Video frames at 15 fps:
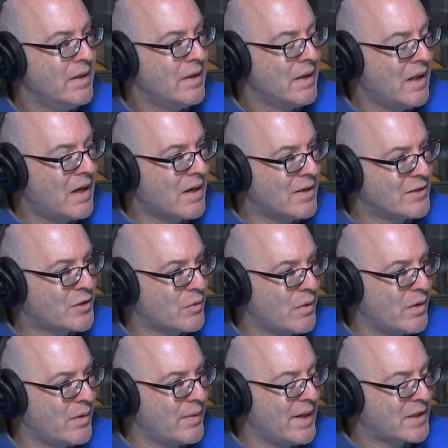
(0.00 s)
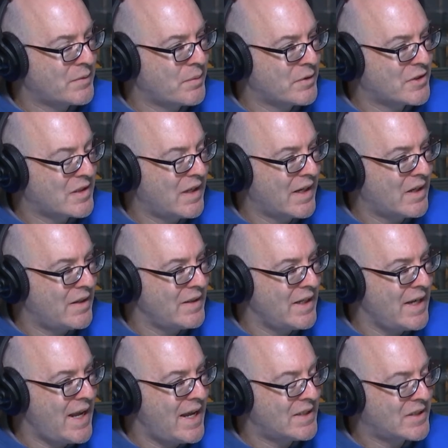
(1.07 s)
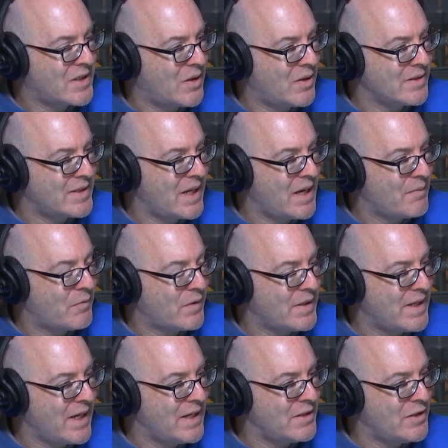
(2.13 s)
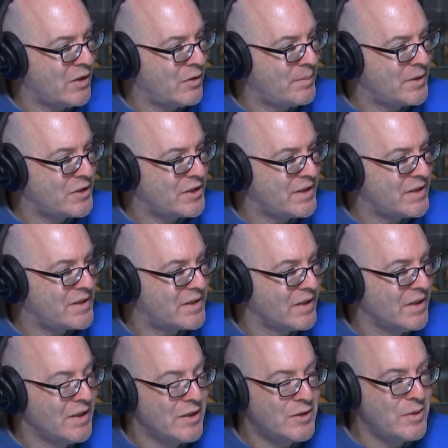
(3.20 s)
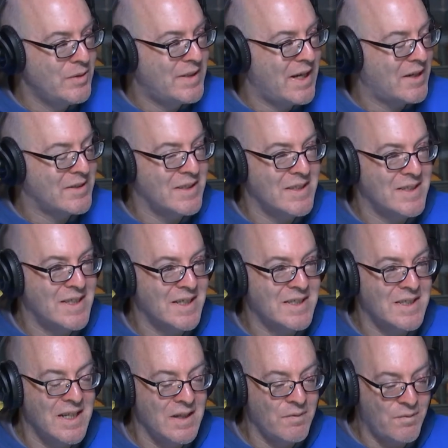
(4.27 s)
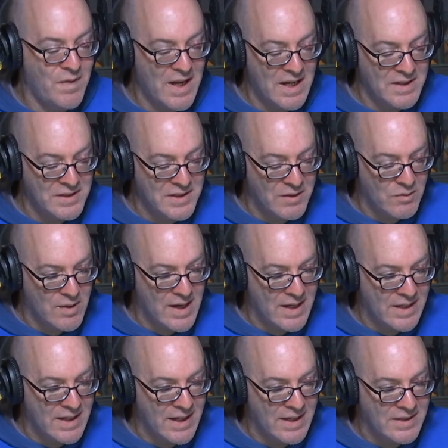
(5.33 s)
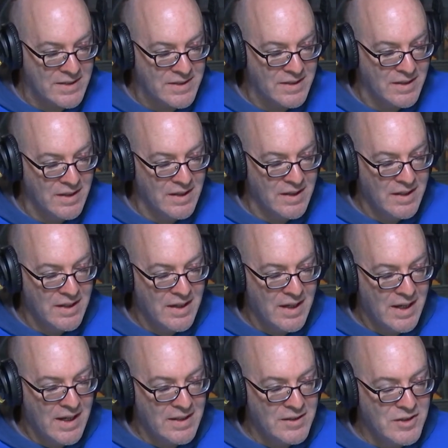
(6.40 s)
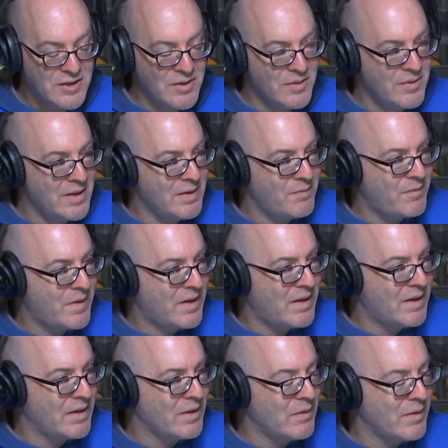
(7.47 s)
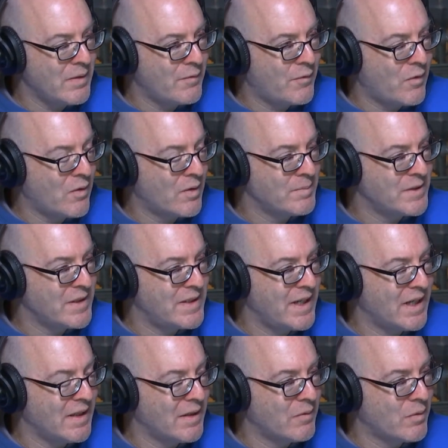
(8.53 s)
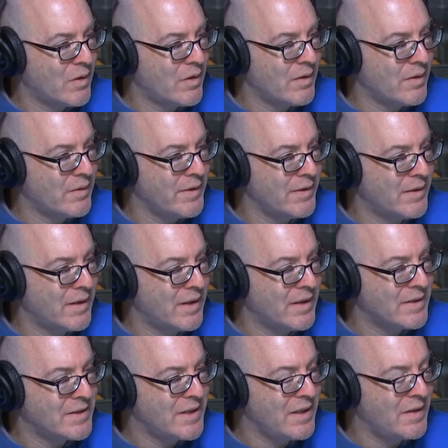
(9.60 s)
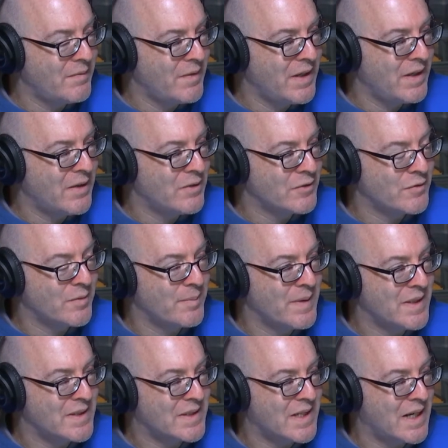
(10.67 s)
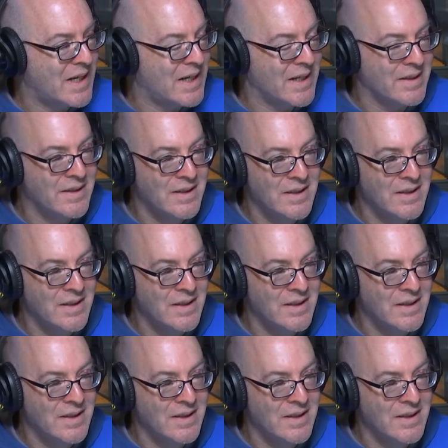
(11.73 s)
Log on to Roto Experts. Click on the NASCAR tab for Dan Dobish's 2016 fantasy rankings. And soon, if you're in the forums at Daily Roto, you'll see the videos from this guy.